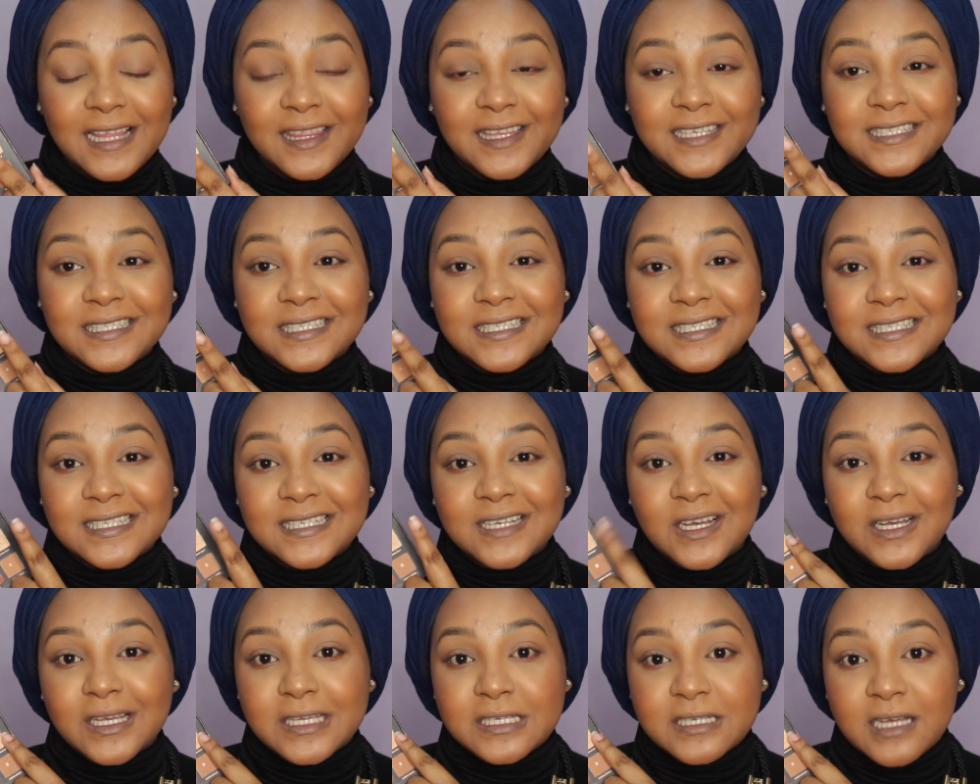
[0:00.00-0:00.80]
This is
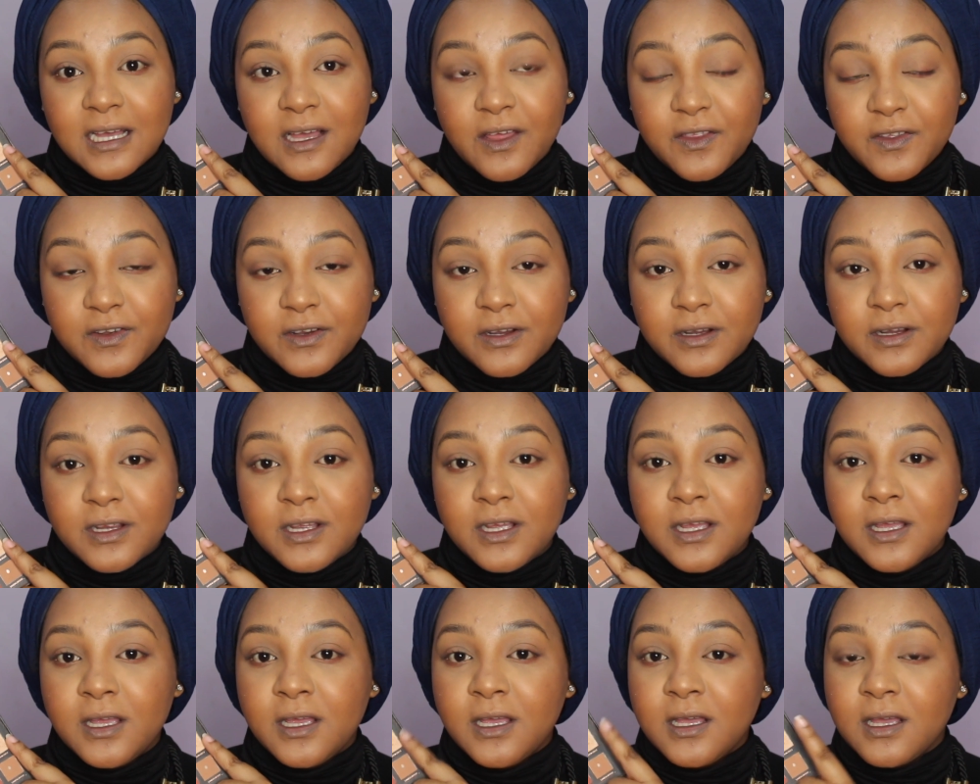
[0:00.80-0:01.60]
the other
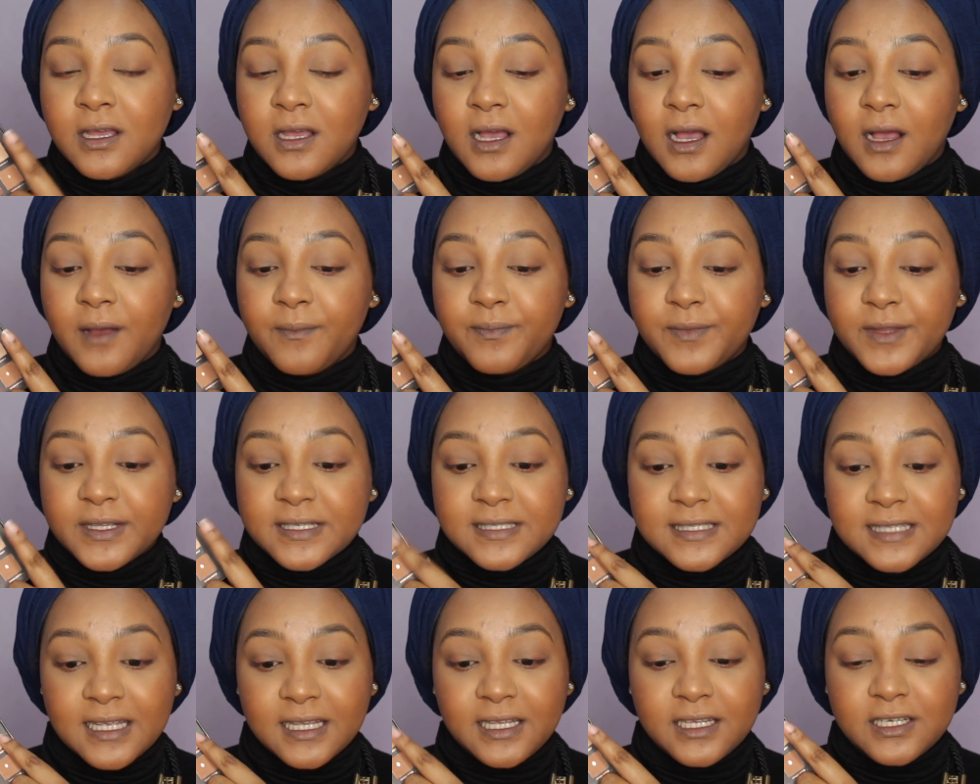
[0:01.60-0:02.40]

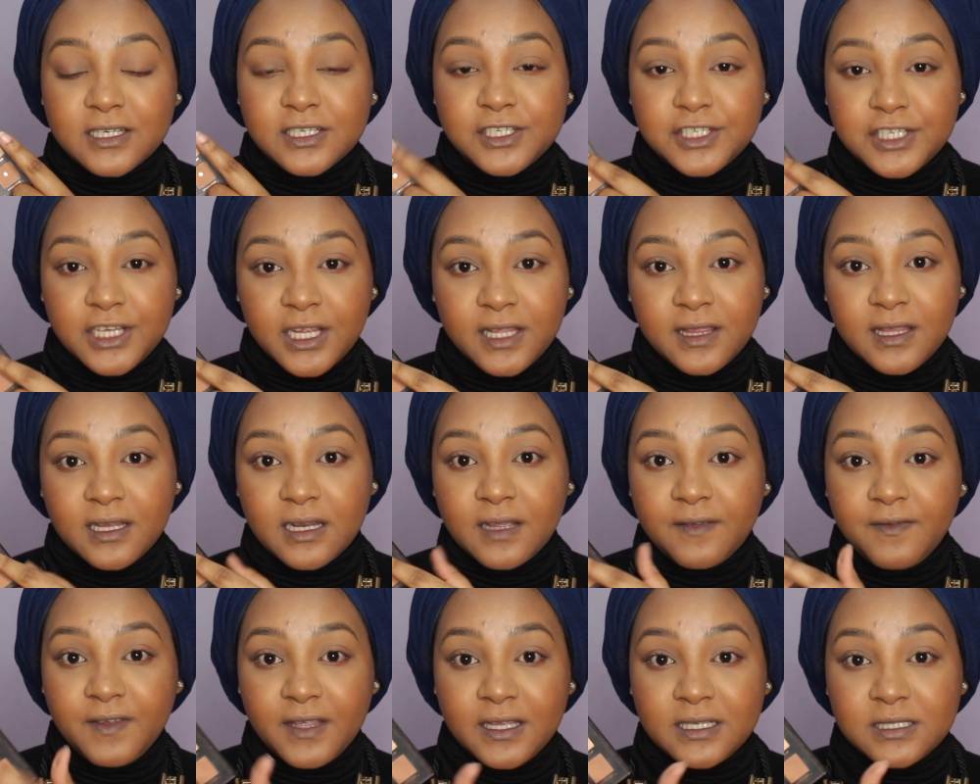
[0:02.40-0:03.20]
second shade that
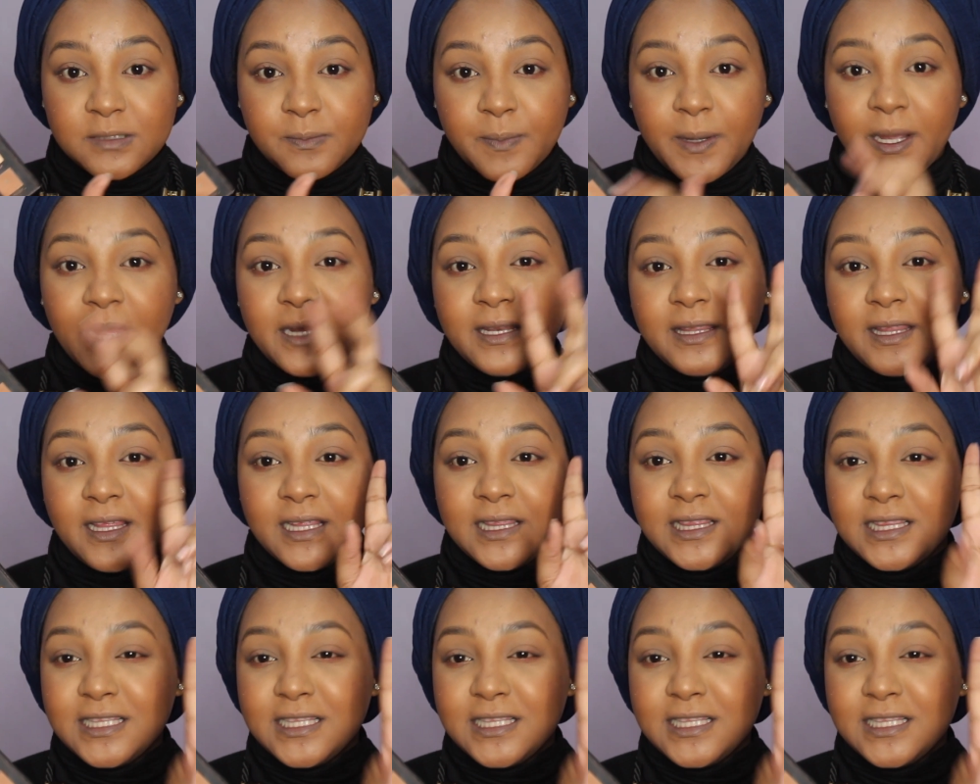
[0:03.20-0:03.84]
I've hit pan.